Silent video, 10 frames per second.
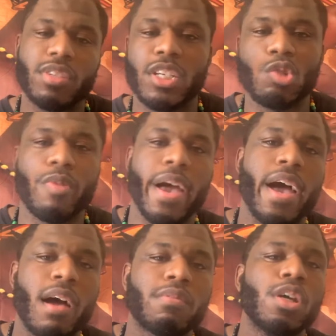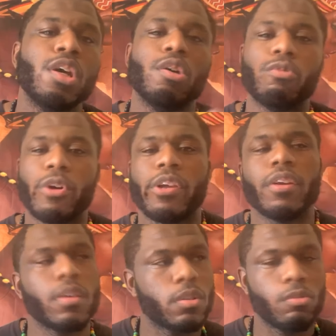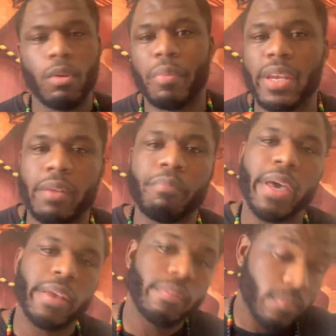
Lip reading: that you have with women and men.